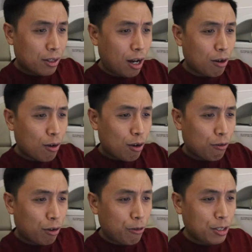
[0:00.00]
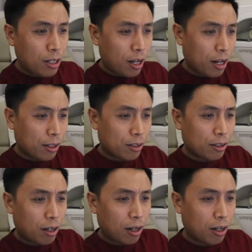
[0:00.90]
Now, for Vistaland,
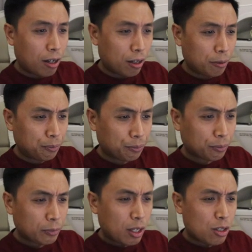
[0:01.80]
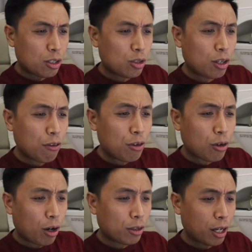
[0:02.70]
just to give you
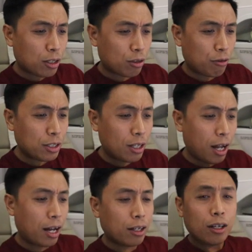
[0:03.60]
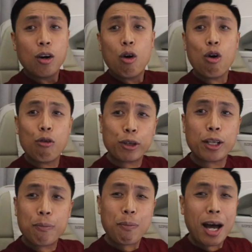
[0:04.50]
context of Vistaland, over
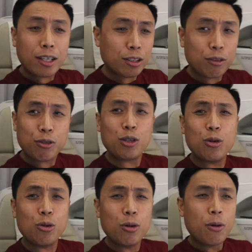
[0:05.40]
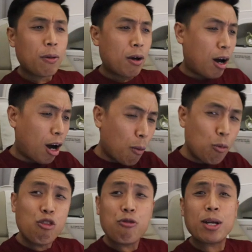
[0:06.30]
the past few
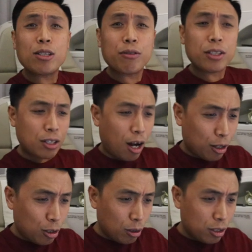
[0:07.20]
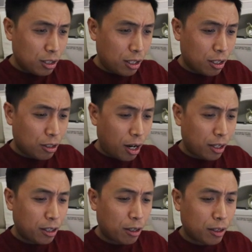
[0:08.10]
movements of the stock, you'll see it
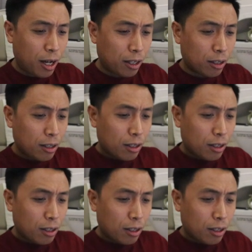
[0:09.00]
right here that